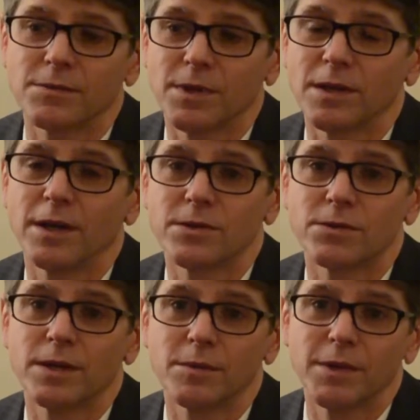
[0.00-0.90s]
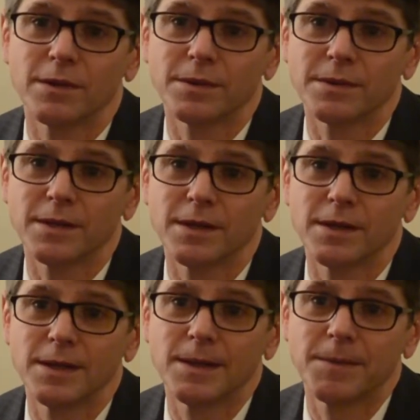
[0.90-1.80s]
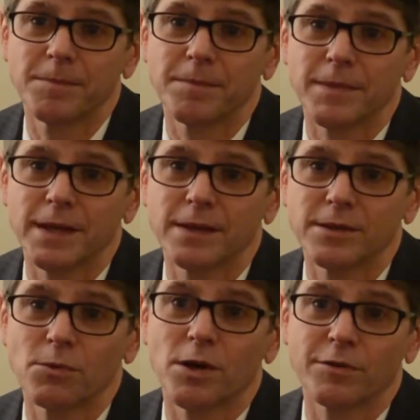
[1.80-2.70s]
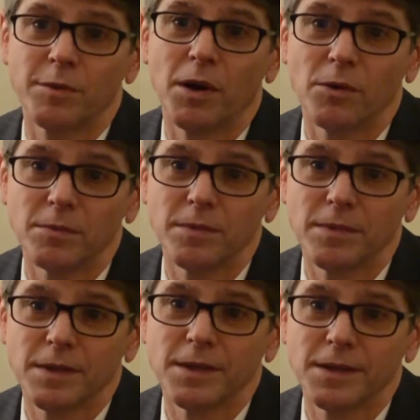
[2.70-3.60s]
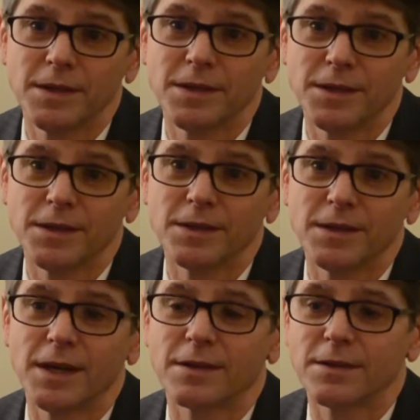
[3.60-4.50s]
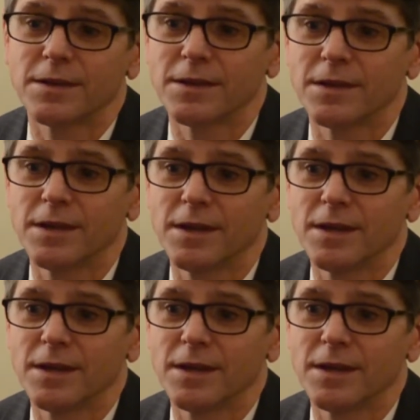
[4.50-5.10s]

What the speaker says: a real luxury to be able to work from home, and to